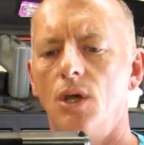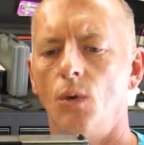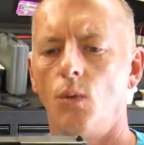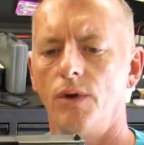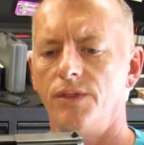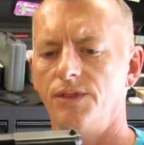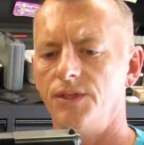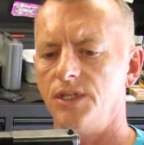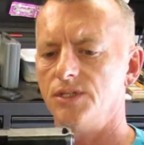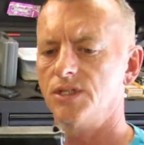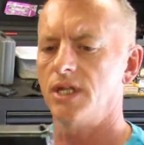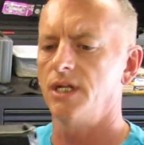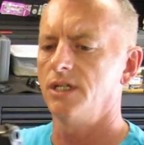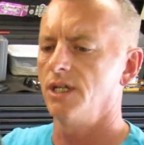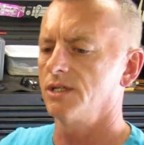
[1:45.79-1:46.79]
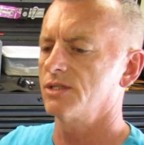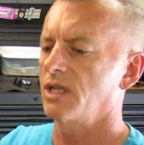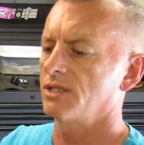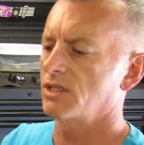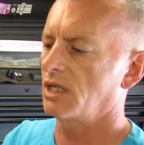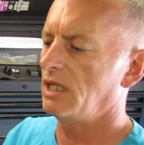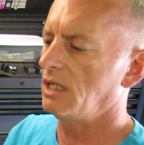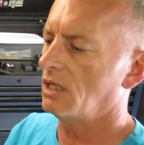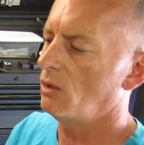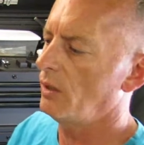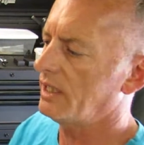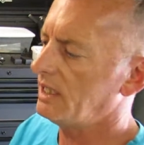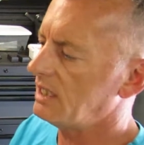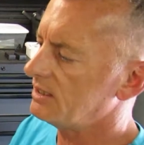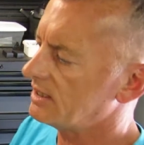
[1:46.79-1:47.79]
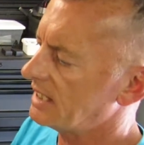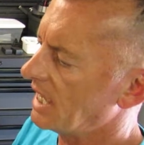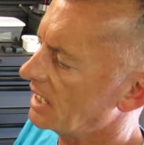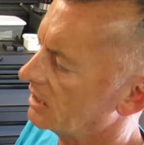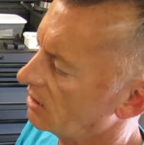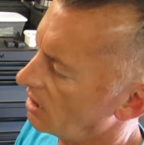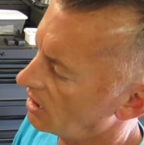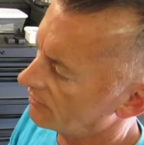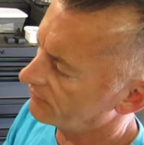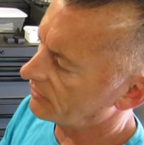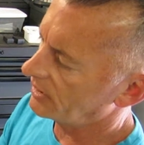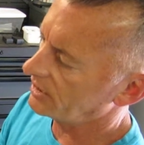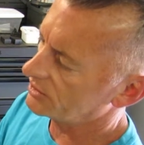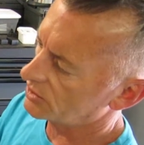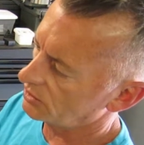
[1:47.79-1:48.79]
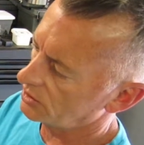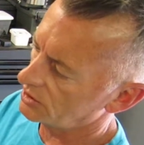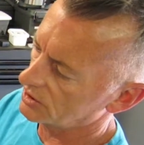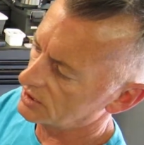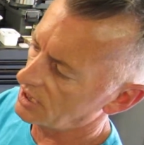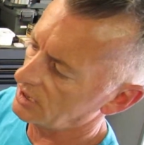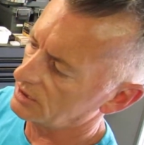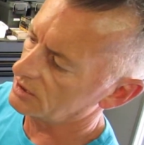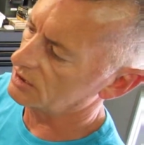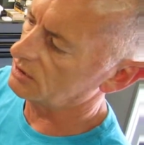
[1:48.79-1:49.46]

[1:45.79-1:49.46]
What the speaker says: one of the things that it does is a quick easy on and off, right? So you just take this